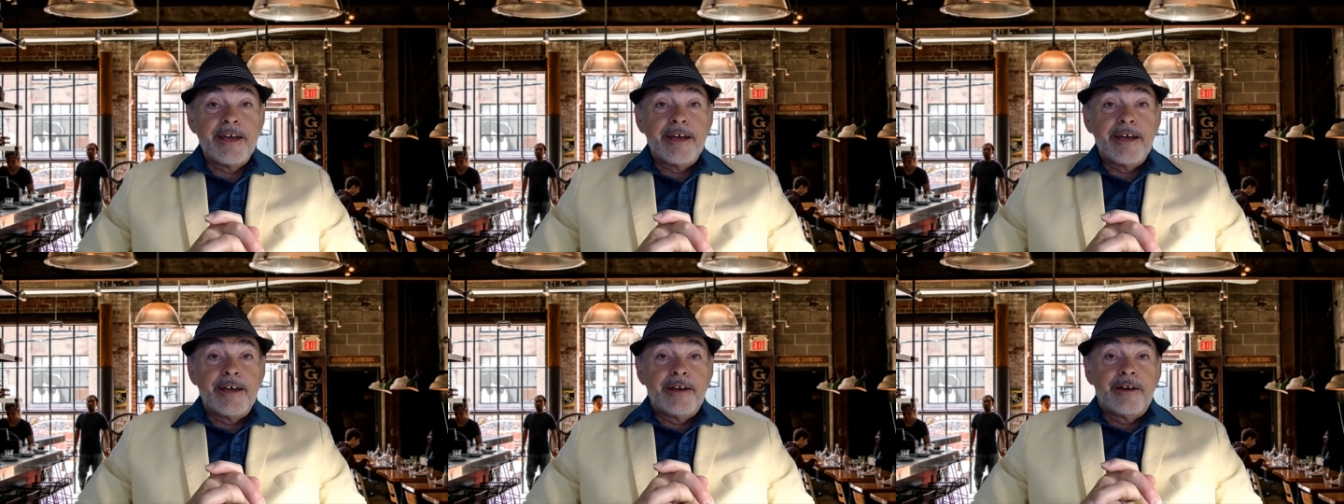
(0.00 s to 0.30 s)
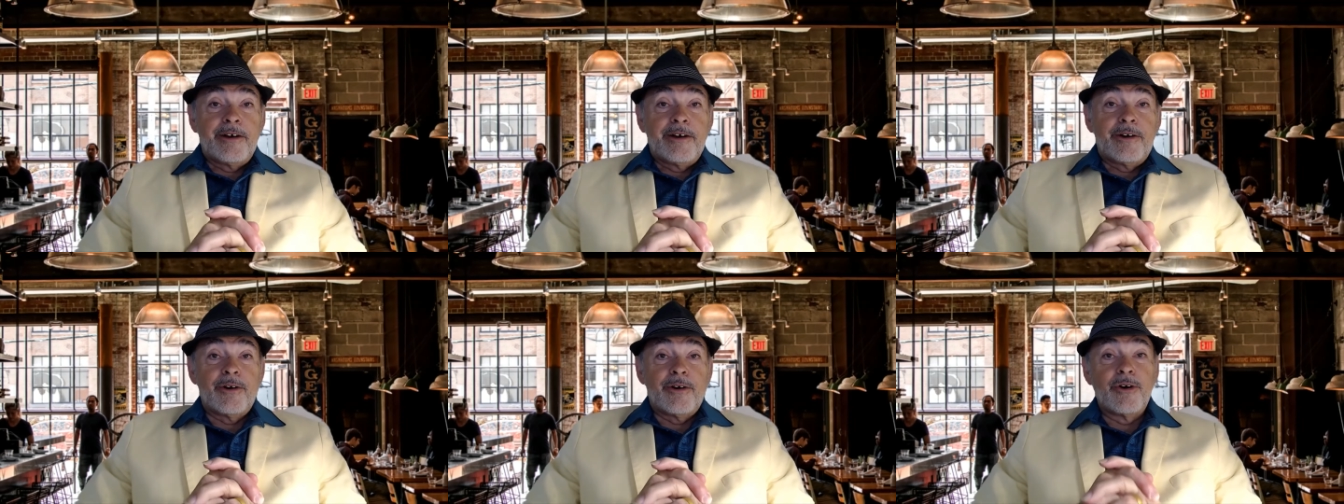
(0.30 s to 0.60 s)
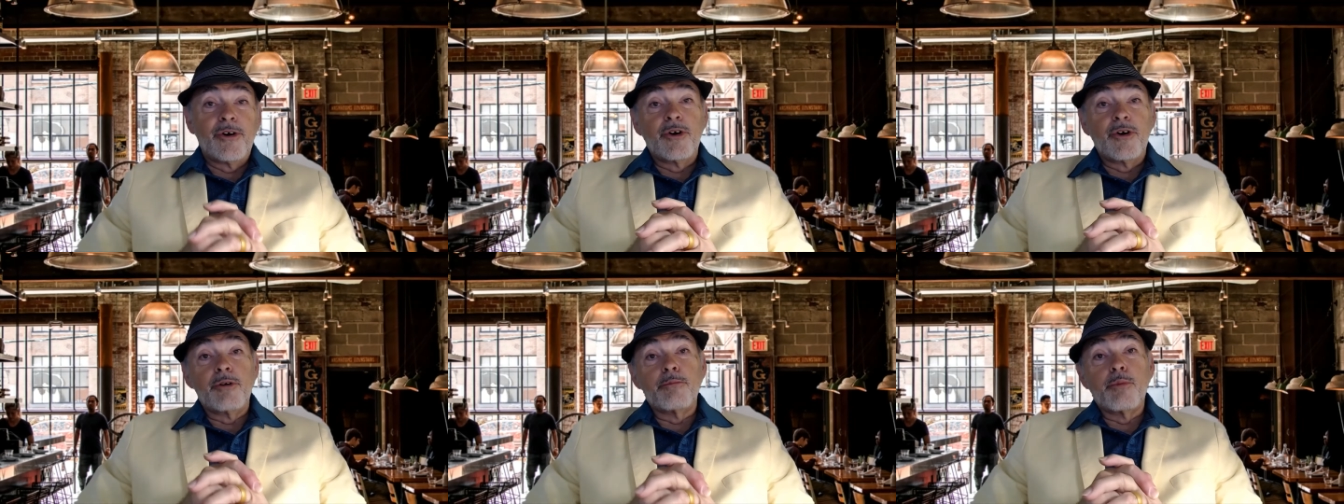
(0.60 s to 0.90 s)
Oh
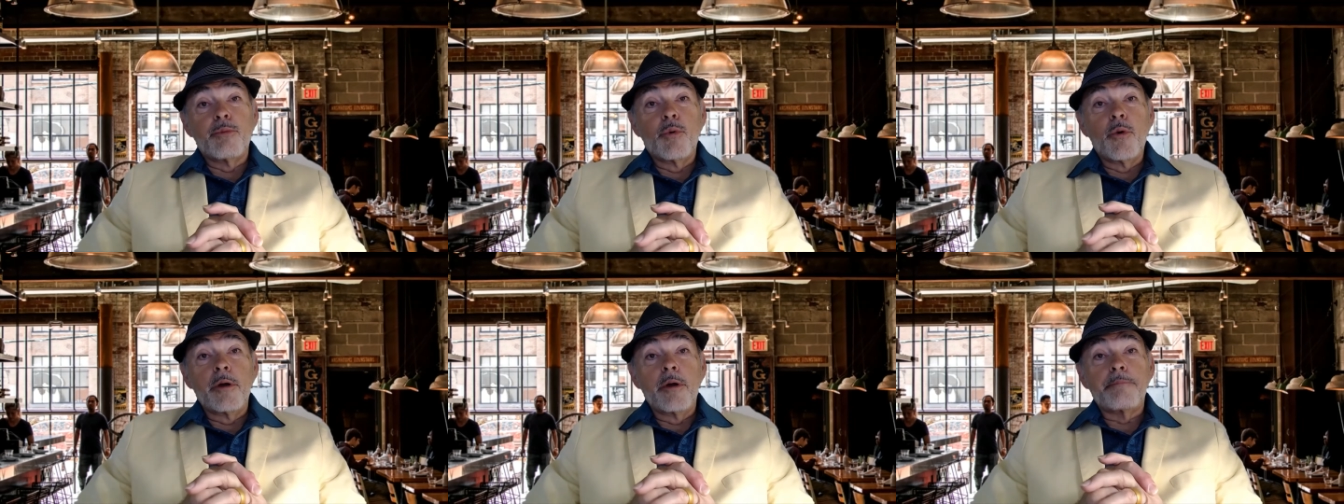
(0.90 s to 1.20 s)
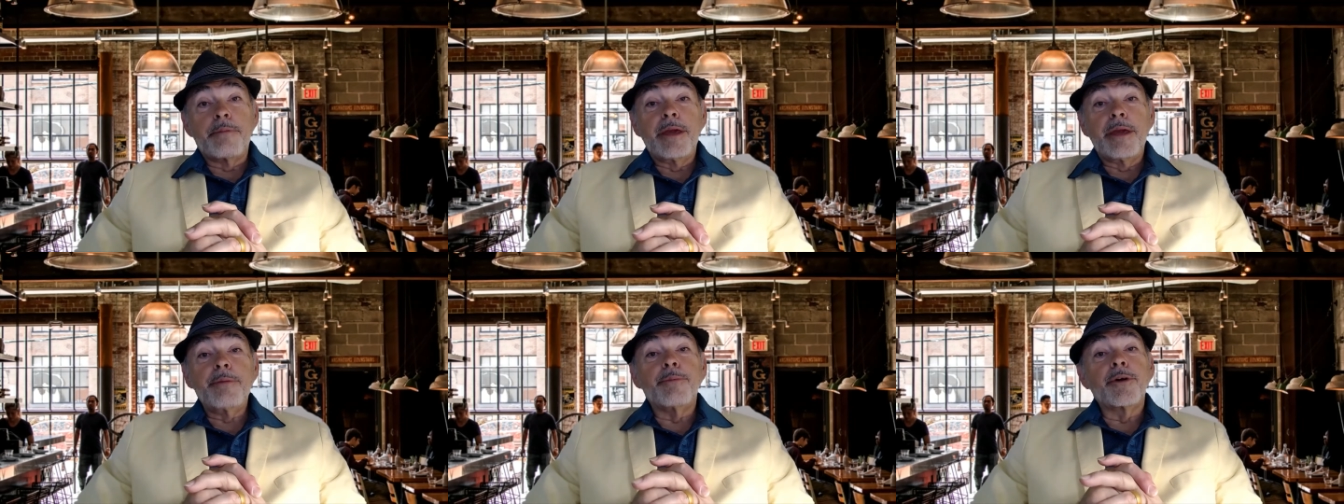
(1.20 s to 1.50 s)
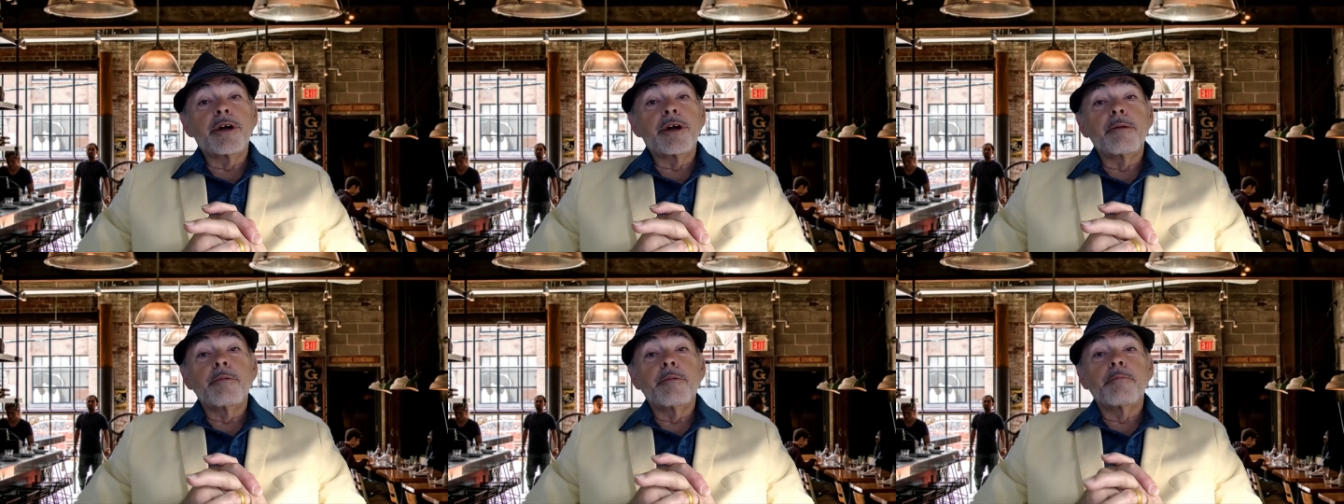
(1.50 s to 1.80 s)
boy, people coming
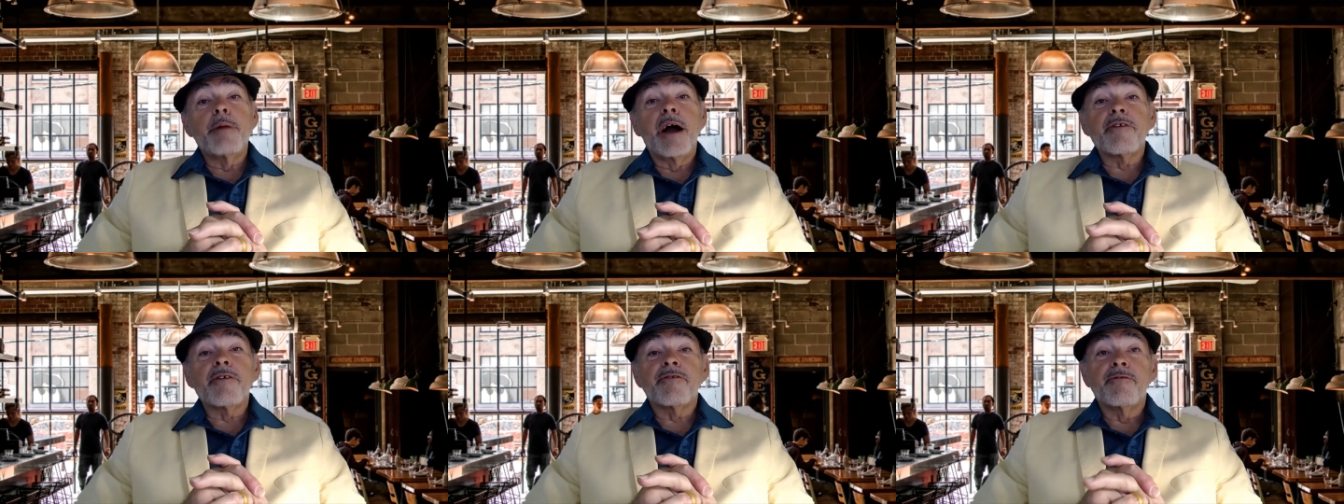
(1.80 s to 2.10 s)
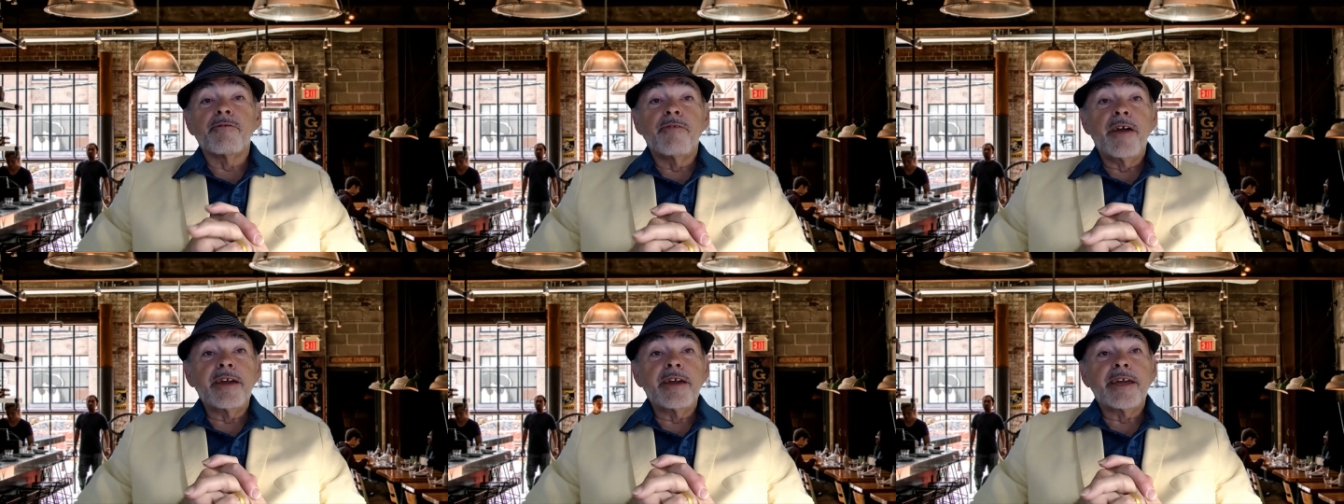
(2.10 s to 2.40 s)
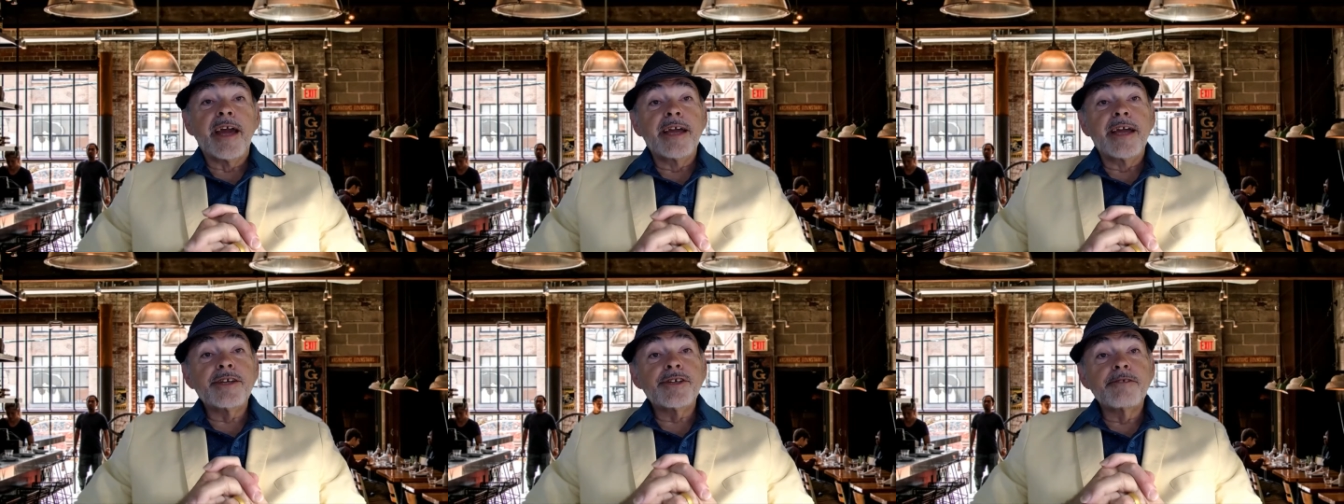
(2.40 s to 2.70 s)
back from
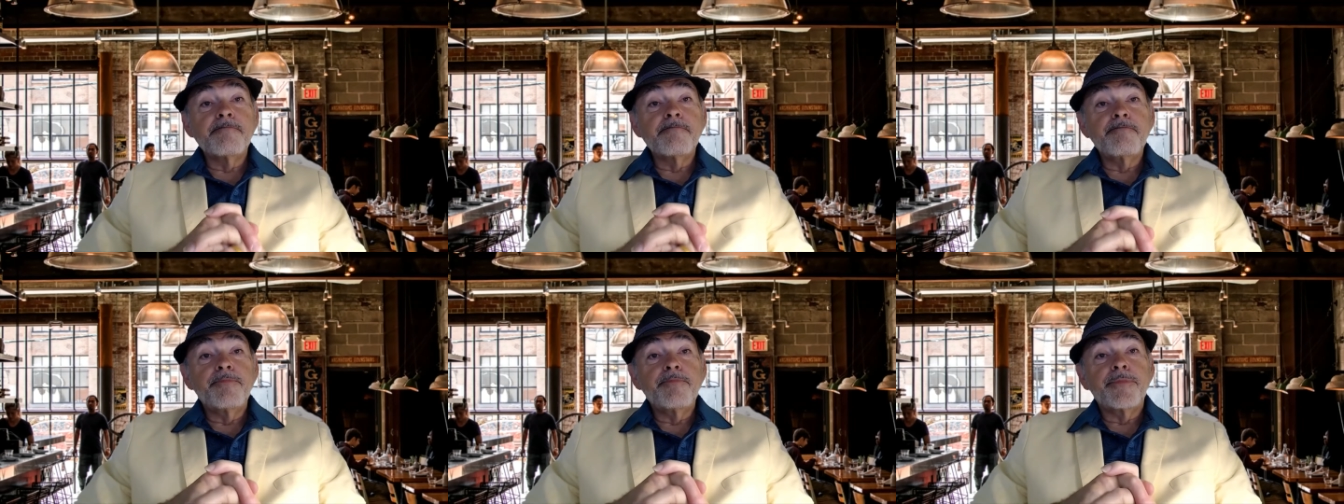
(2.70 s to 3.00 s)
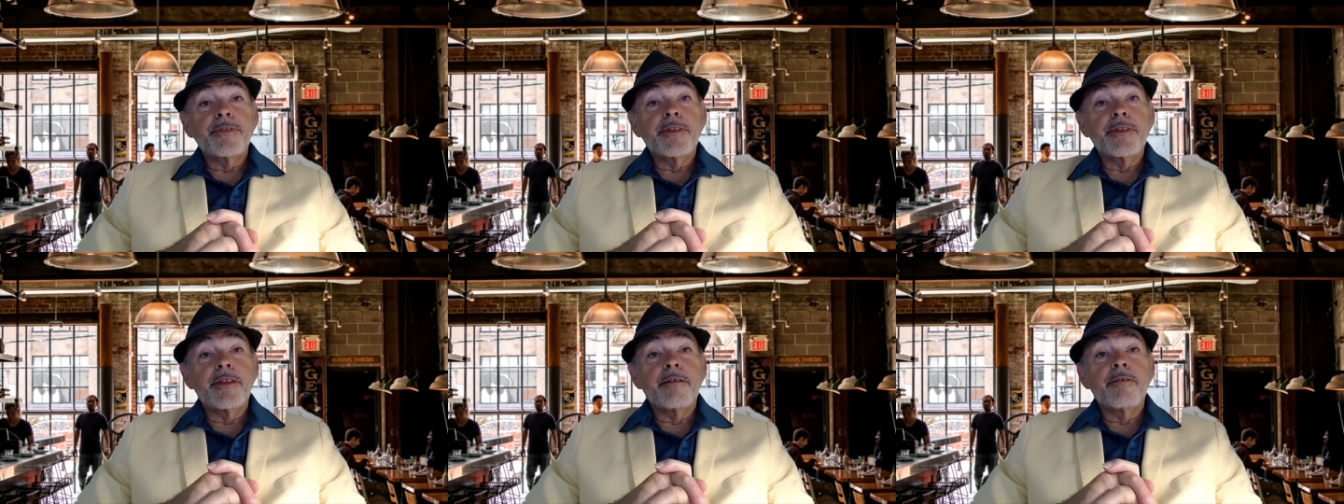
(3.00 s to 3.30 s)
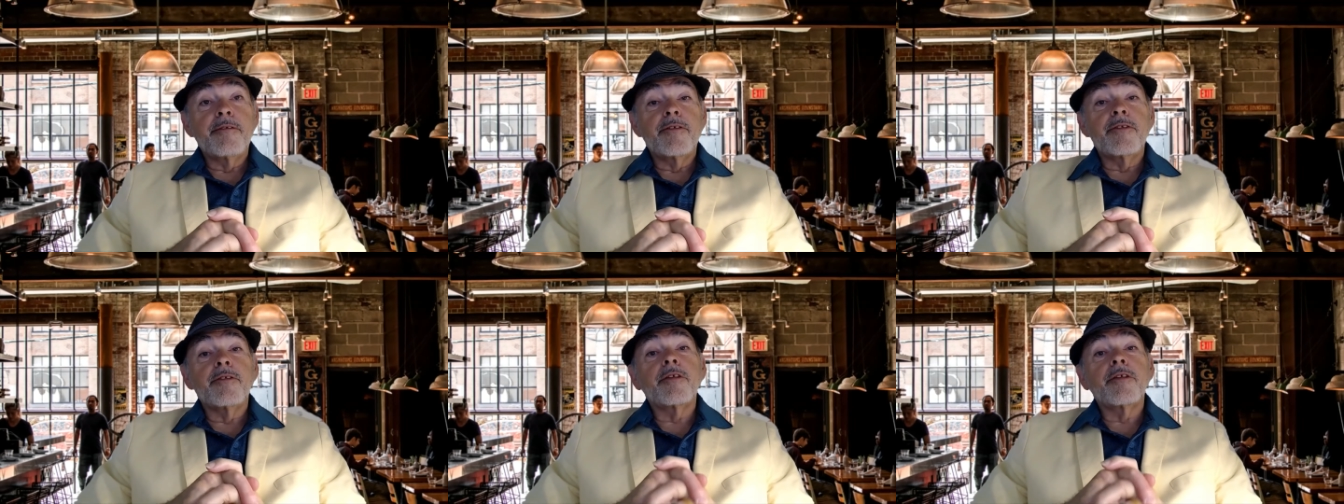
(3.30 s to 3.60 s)
vacation,
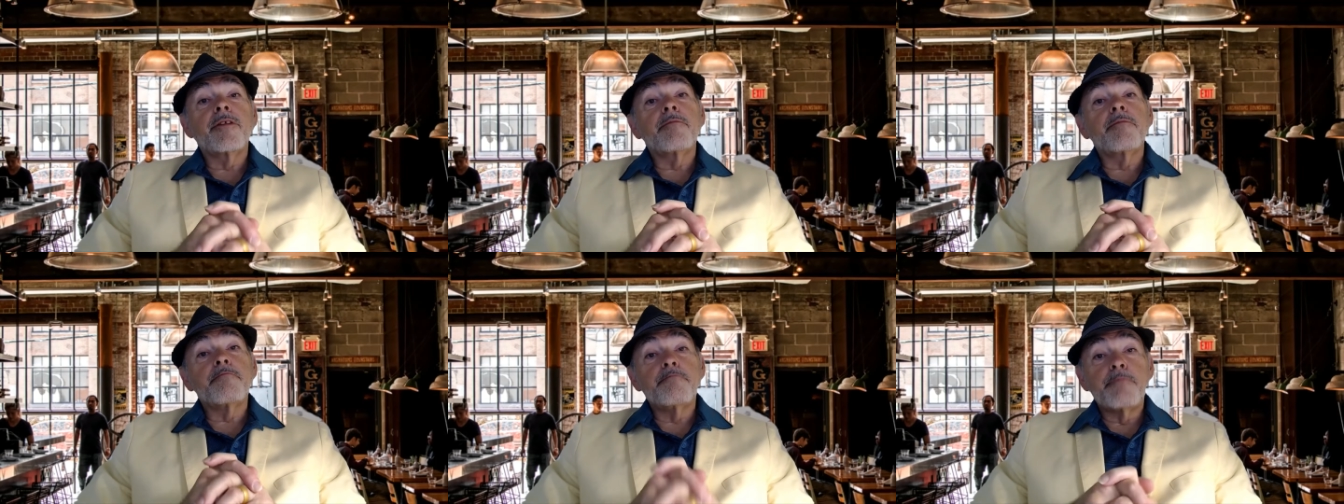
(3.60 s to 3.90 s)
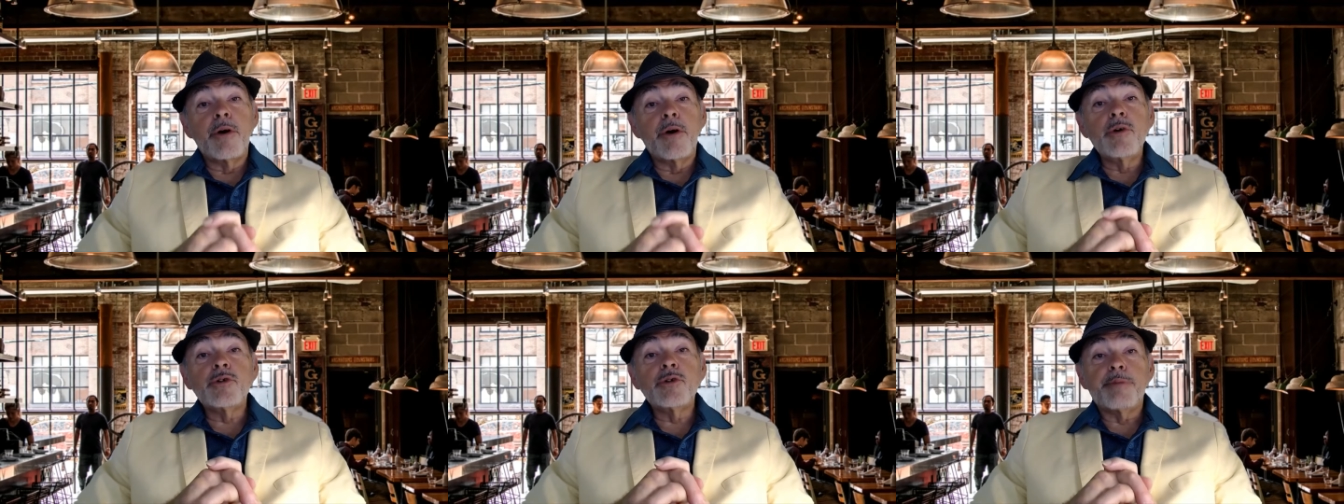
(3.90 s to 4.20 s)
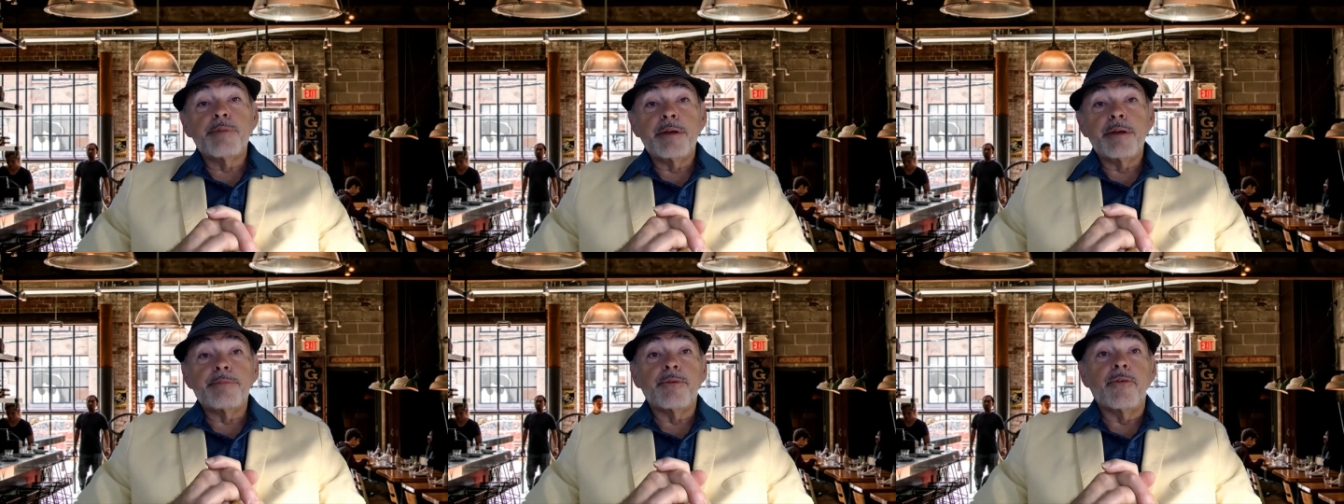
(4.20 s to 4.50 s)
most people